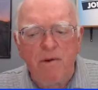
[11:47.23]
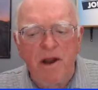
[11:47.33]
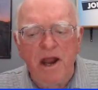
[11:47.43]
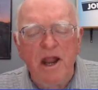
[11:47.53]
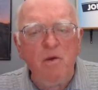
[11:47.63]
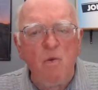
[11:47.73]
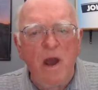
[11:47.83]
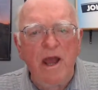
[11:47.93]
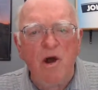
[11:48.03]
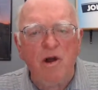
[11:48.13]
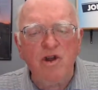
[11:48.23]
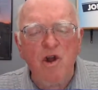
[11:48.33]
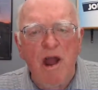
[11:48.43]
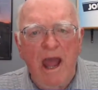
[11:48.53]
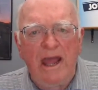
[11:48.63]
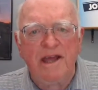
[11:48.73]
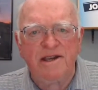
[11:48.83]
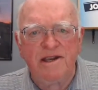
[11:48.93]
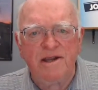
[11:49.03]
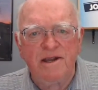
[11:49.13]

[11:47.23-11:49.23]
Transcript: put any weight on your hand.